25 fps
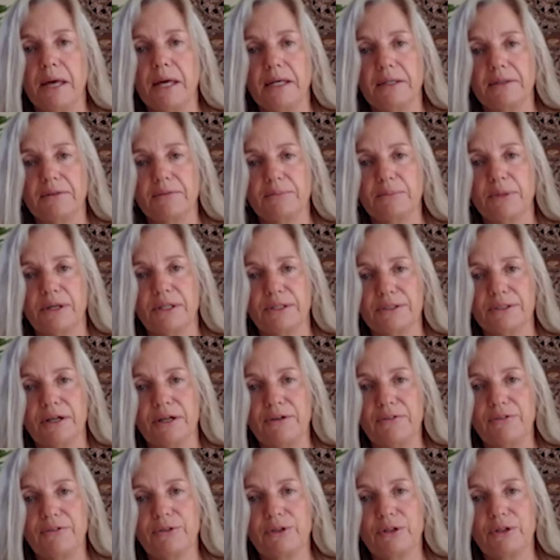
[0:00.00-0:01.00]
bane of my
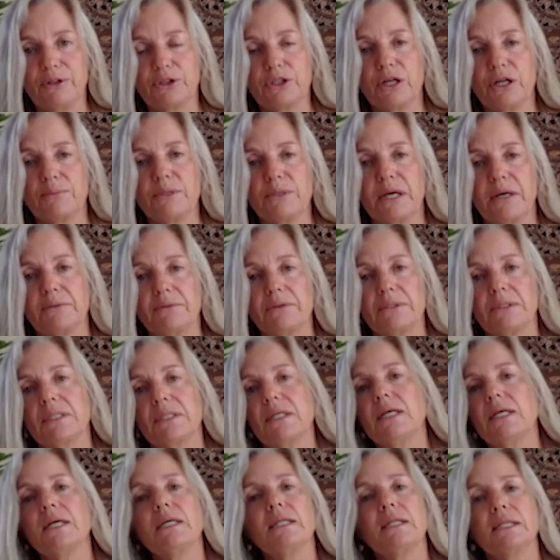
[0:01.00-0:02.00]
life for a long time now.
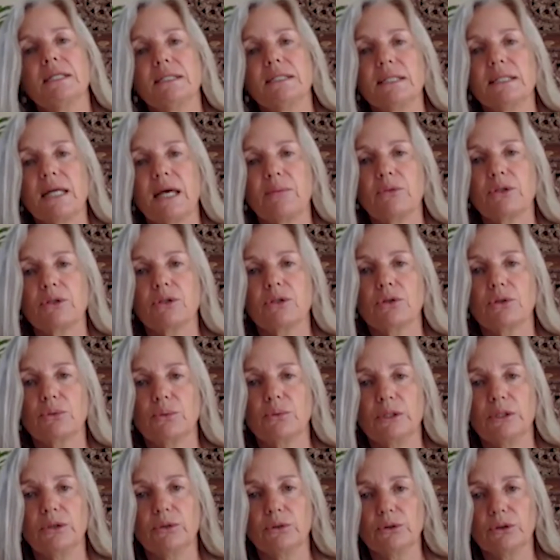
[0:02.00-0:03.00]
His name was
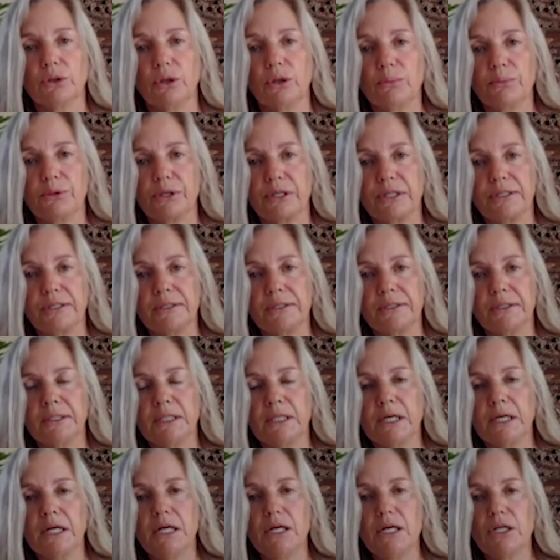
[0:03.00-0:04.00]
Louis Domprey.
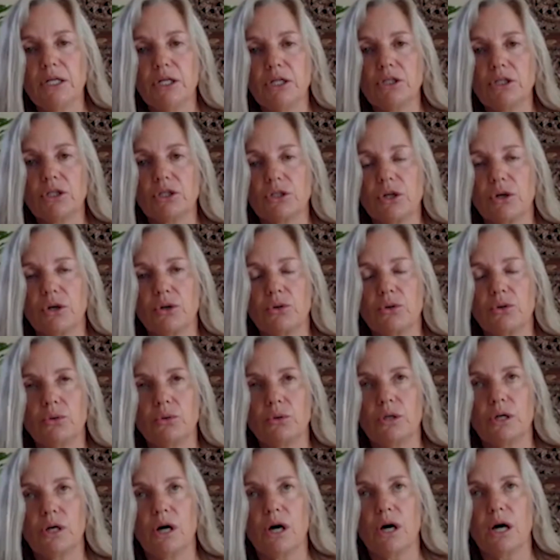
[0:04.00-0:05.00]

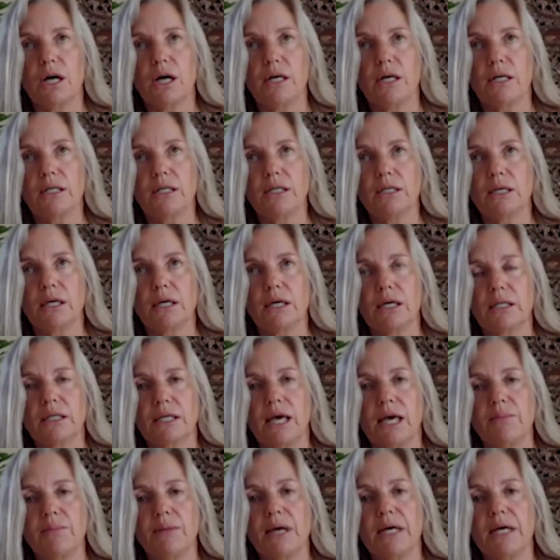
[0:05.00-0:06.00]
So I
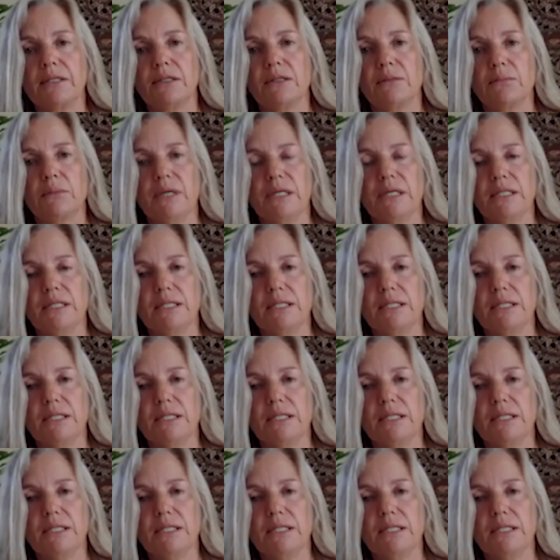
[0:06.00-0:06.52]
came out of the